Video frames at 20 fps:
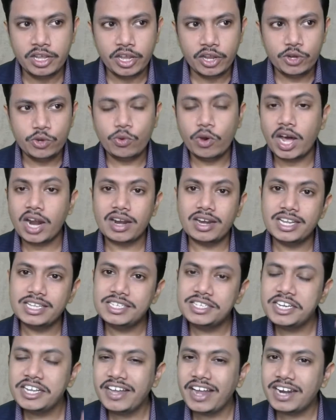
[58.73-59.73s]
you are
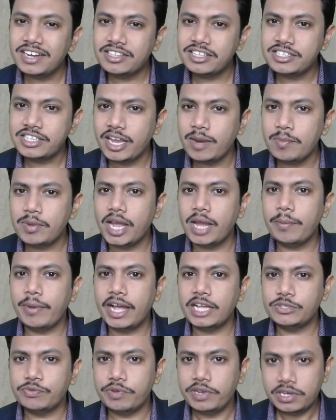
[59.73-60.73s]
listening at the same time
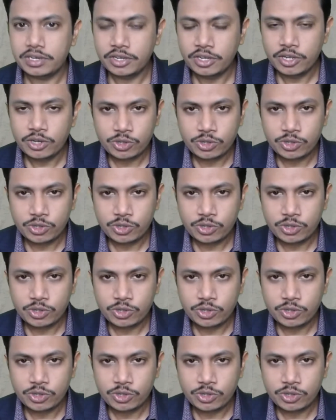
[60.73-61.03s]
as well.